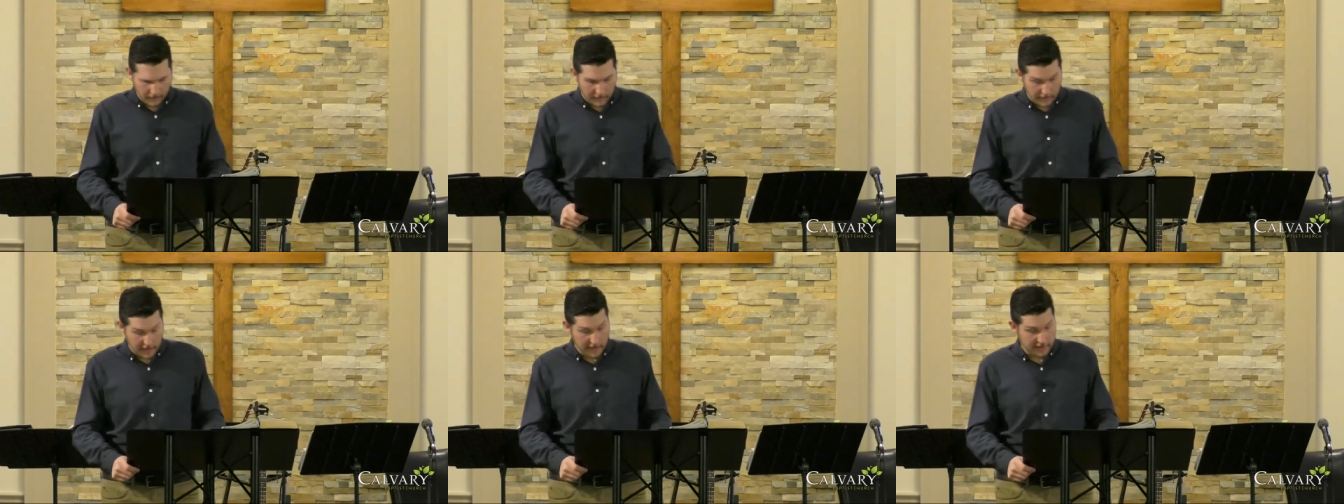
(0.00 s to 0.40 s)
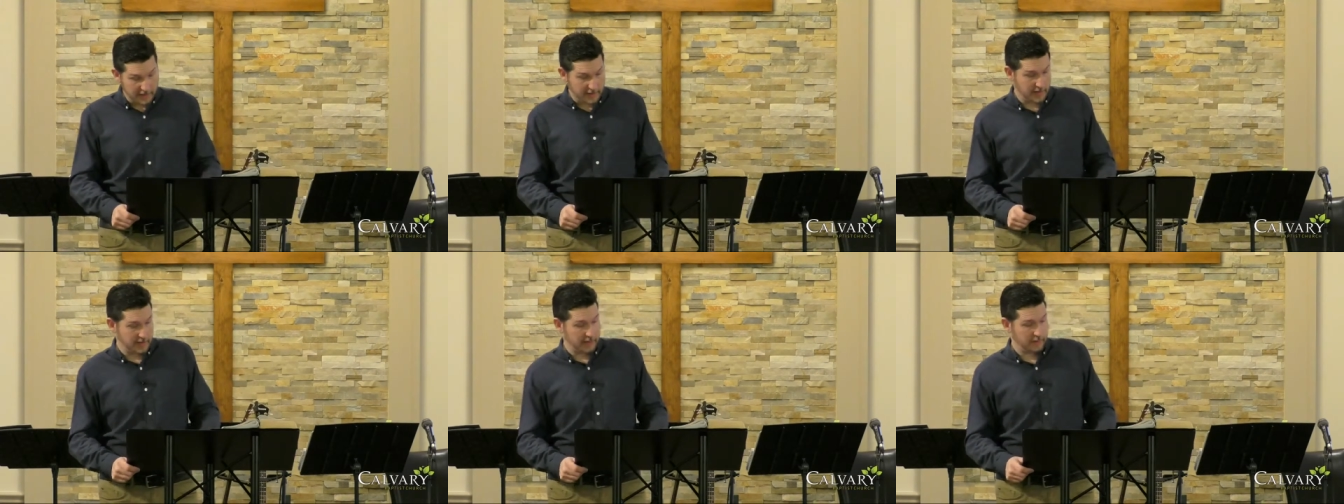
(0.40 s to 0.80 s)
And I
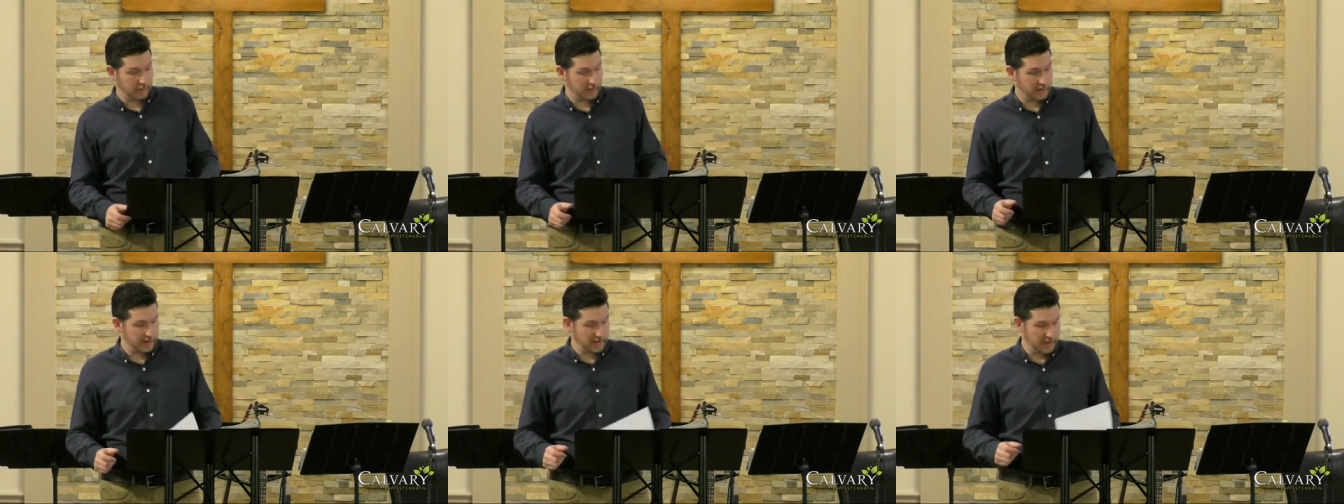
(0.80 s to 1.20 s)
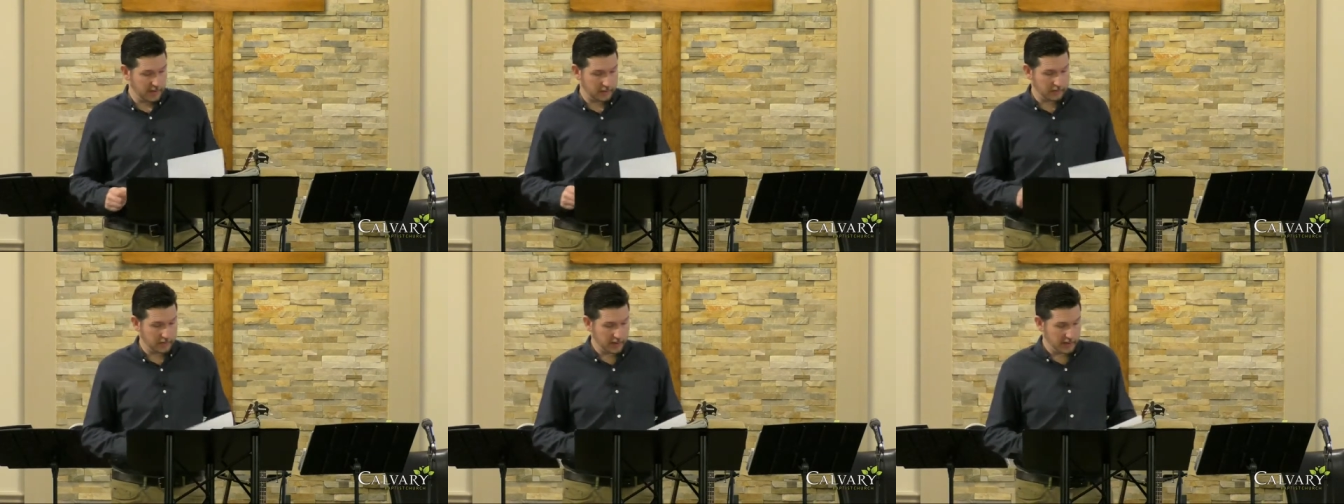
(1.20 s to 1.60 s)
think this is where this
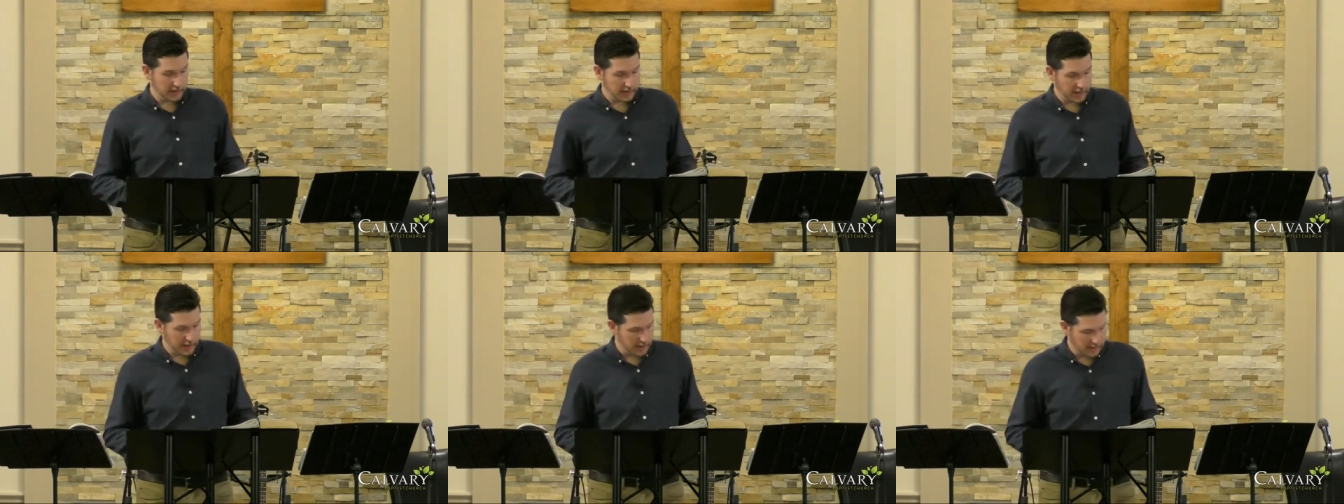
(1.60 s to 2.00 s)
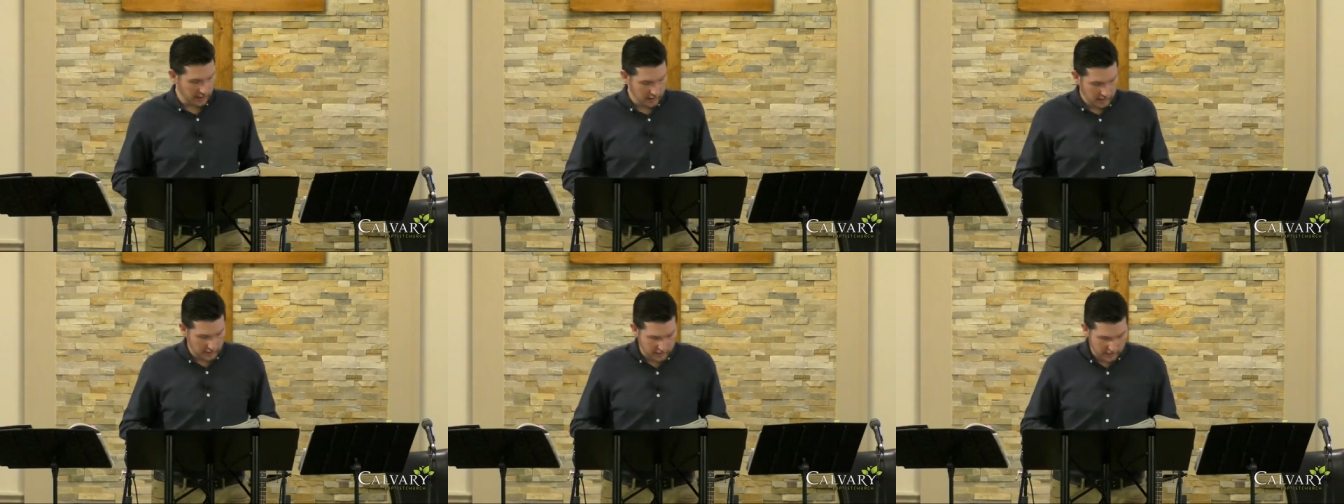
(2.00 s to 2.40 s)
gets really exciting.
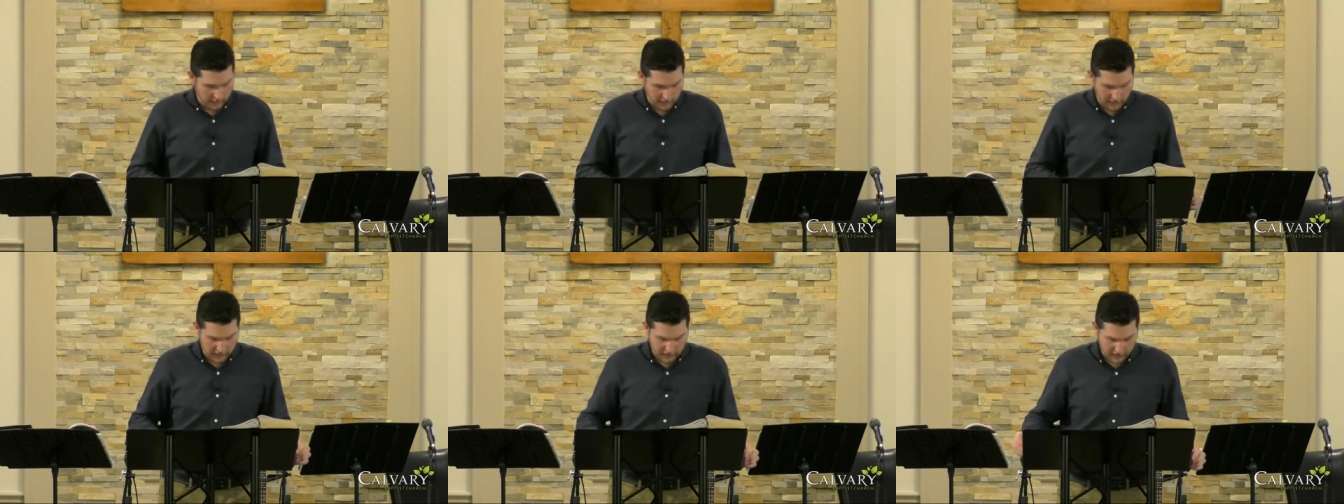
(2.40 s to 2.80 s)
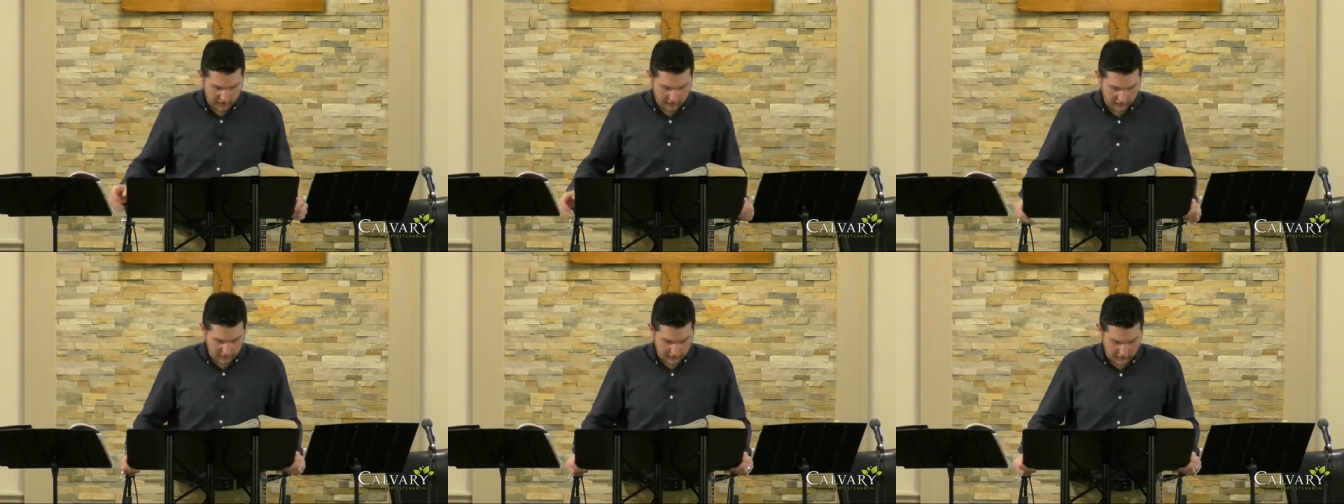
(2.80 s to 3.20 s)

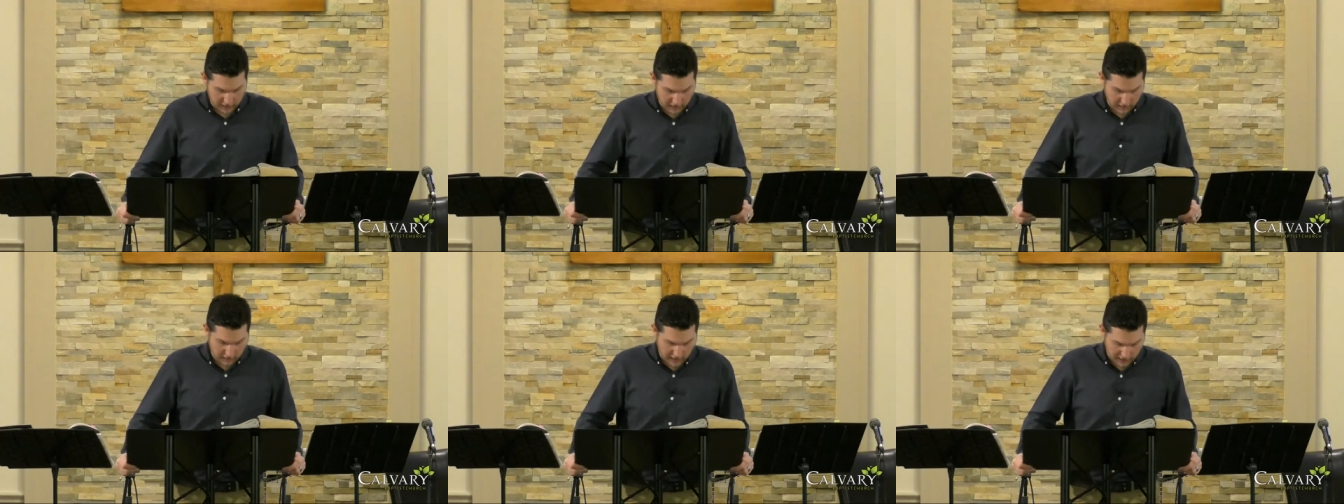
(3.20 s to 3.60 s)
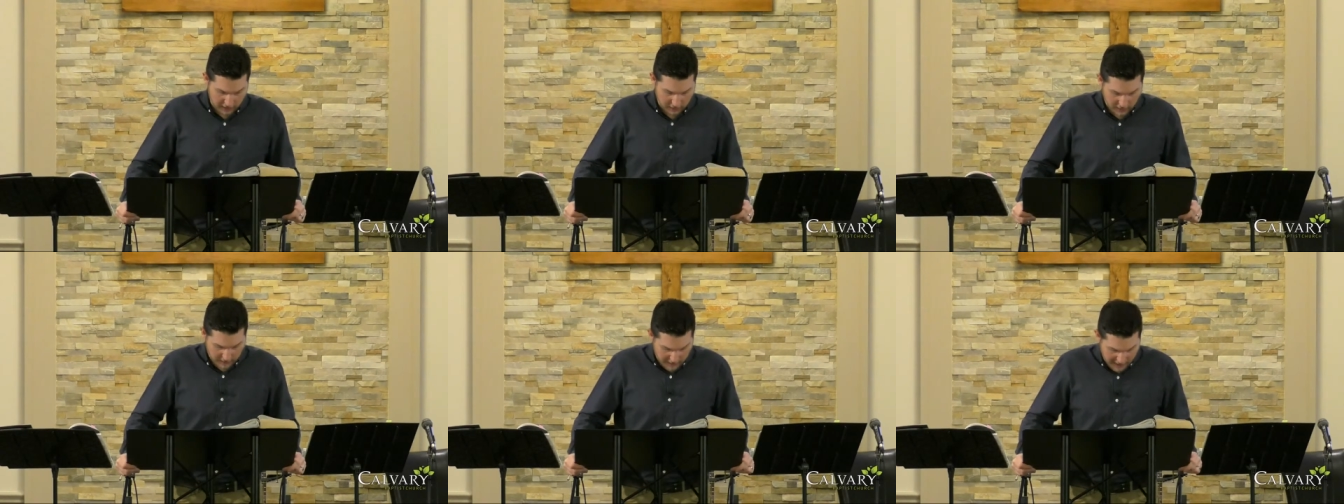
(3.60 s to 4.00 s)
Verse 13 Make
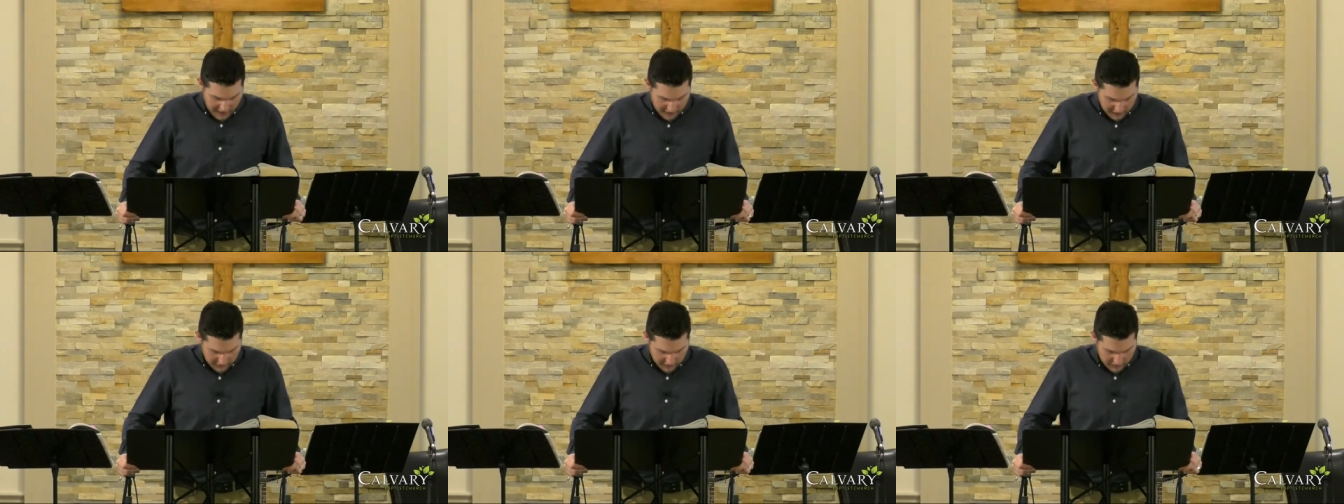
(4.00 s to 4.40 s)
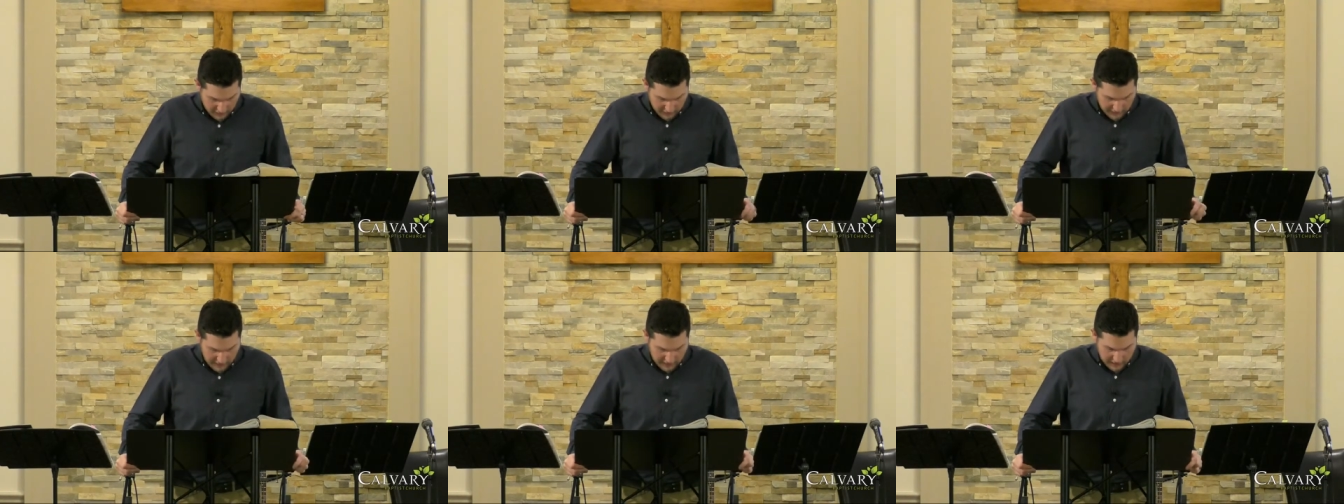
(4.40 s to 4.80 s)
straight paths for your
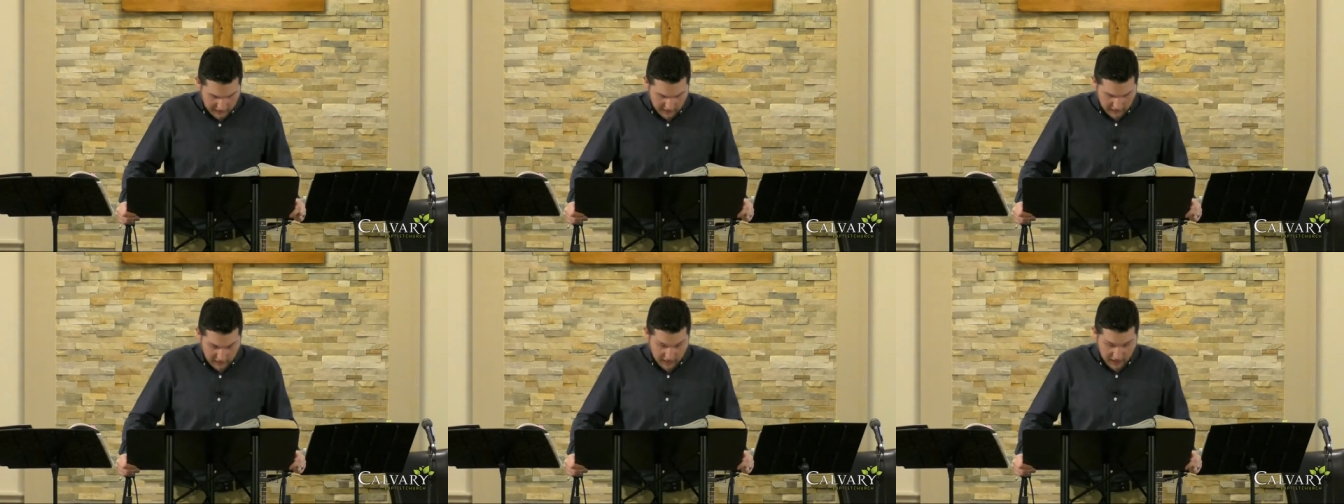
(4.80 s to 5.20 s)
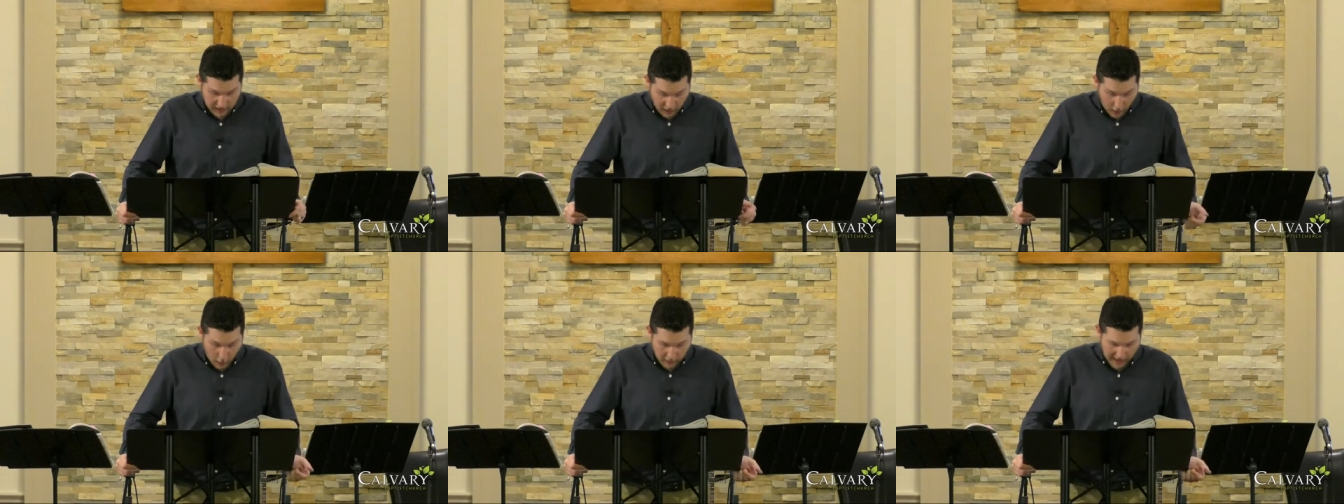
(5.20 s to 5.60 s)
feet,
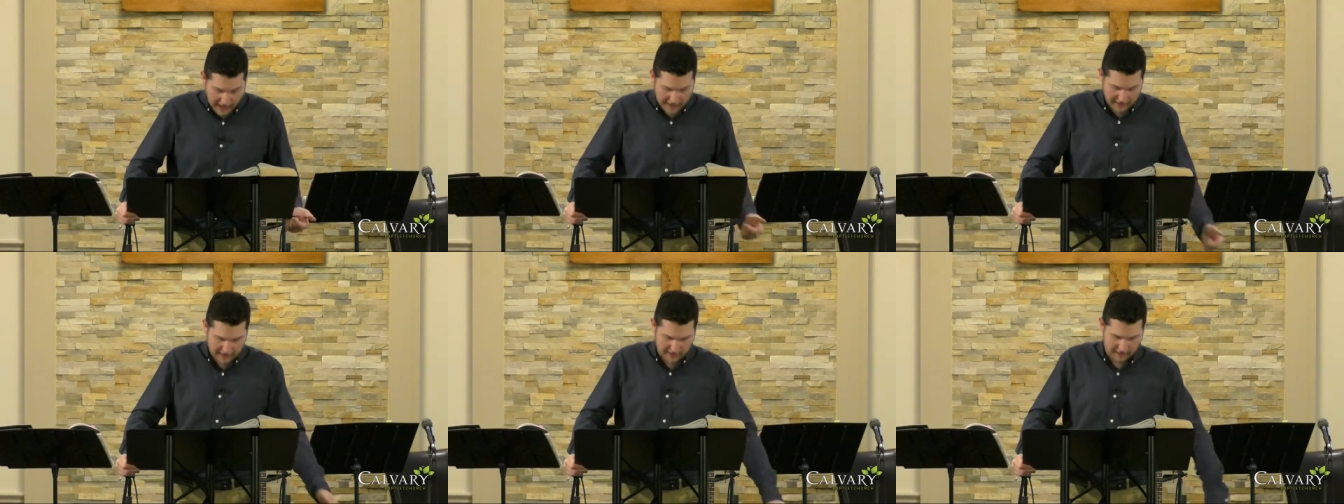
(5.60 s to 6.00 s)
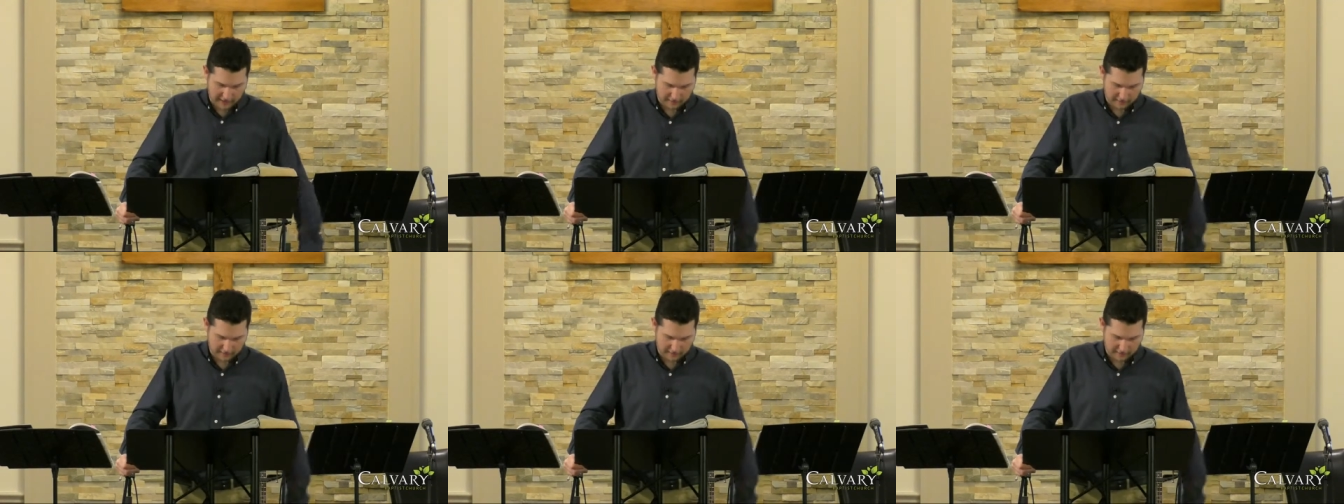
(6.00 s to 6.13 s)
so that.